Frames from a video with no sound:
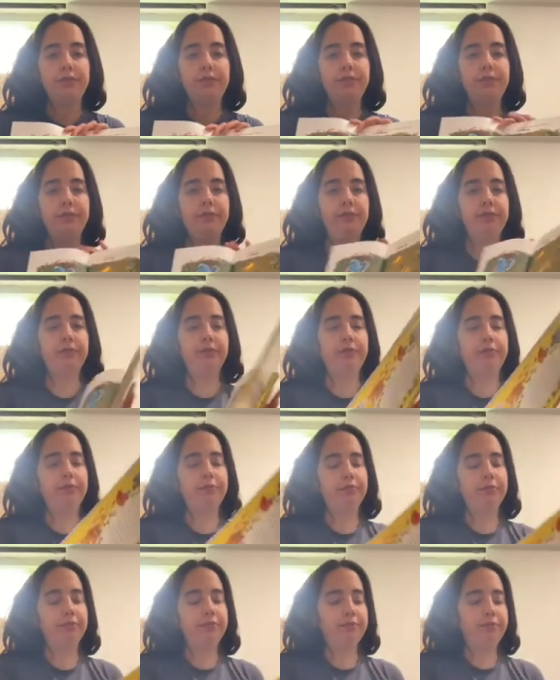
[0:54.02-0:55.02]

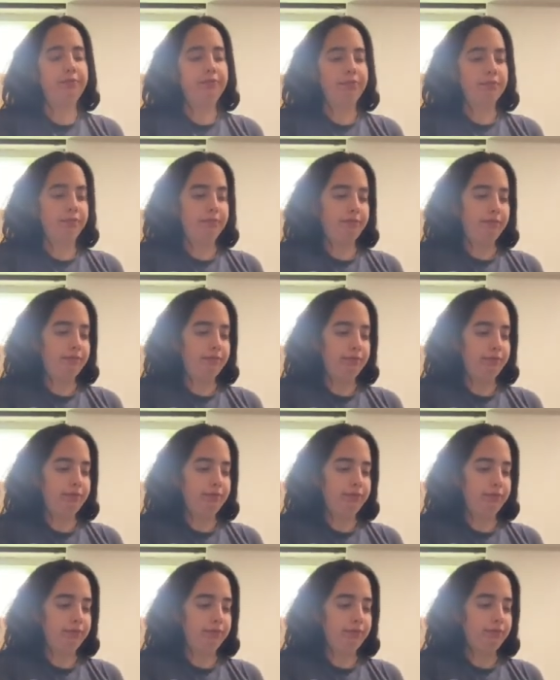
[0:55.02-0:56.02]

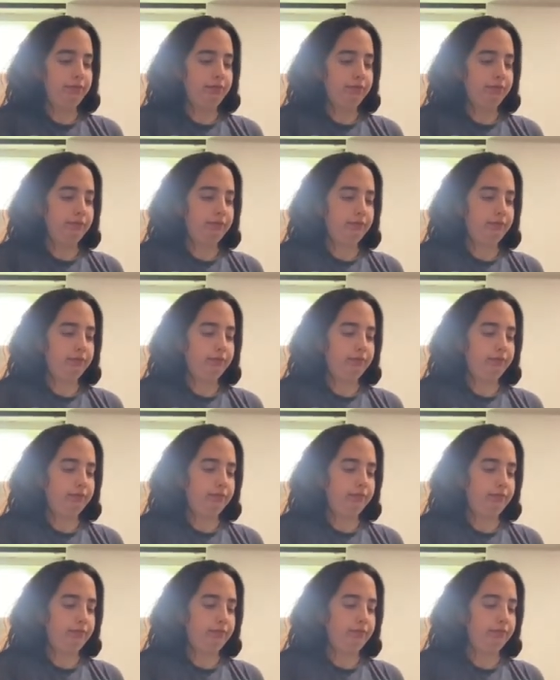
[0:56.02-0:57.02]

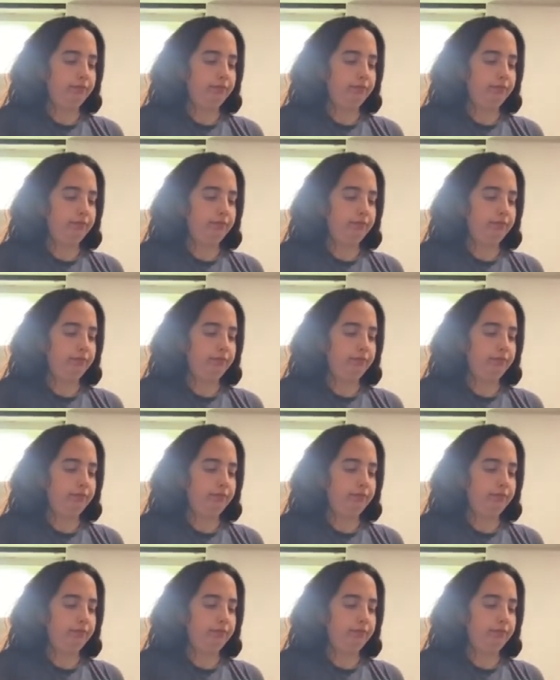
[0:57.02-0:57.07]
Nothing is said.